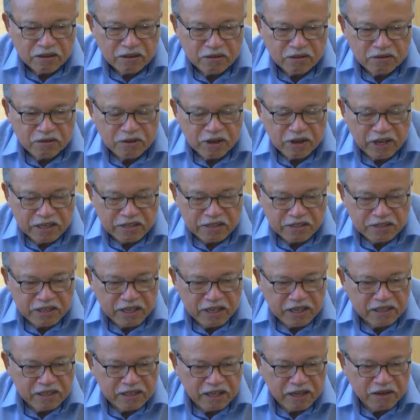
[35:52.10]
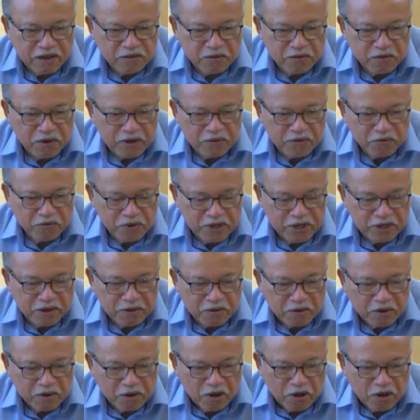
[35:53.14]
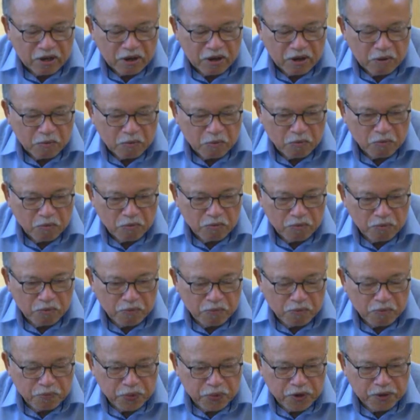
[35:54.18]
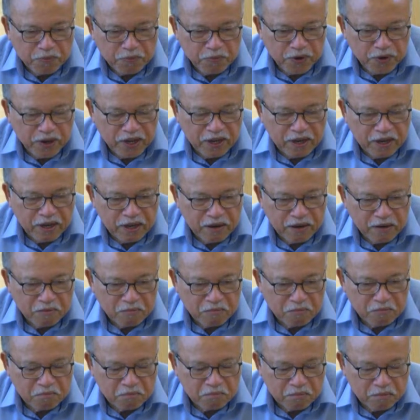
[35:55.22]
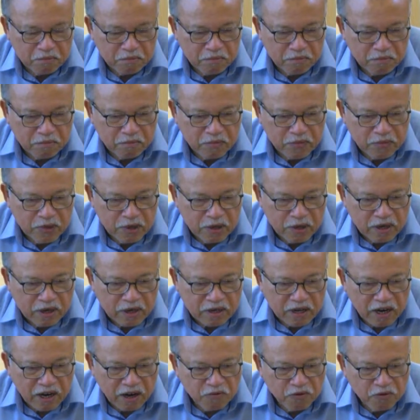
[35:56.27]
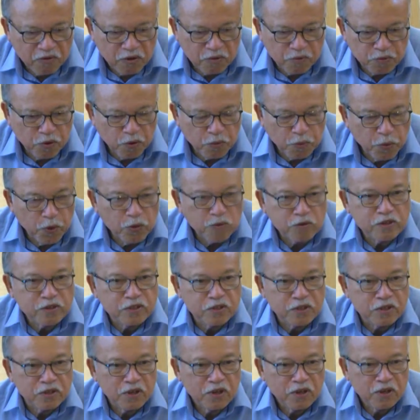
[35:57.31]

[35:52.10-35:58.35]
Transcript: to the extent that when we are prepare cover for books,